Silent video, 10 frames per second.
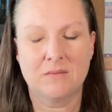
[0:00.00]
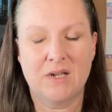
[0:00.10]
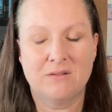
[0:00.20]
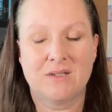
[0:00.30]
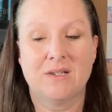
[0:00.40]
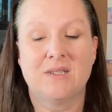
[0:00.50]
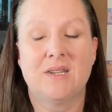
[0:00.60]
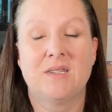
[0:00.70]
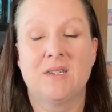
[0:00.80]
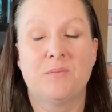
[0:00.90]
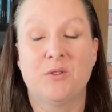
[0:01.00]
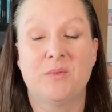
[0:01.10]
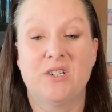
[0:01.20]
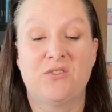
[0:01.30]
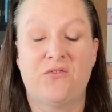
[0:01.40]
I was going to say simple,
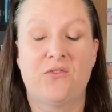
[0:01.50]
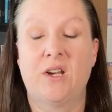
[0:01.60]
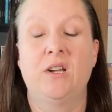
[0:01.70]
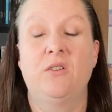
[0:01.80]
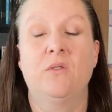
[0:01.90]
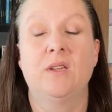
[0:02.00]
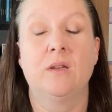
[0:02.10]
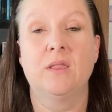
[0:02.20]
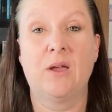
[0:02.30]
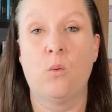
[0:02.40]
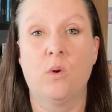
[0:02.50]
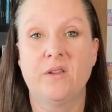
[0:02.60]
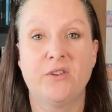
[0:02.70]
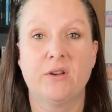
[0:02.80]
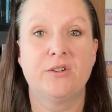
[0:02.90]
but it's freaking annoying, like what
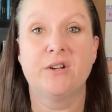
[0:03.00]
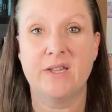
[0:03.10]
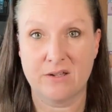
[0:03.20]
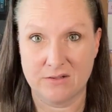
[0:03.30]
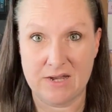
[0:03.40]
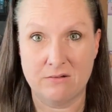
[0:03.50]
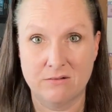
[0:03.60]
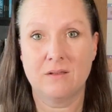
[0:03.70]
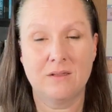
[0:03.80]
if your internet goes out?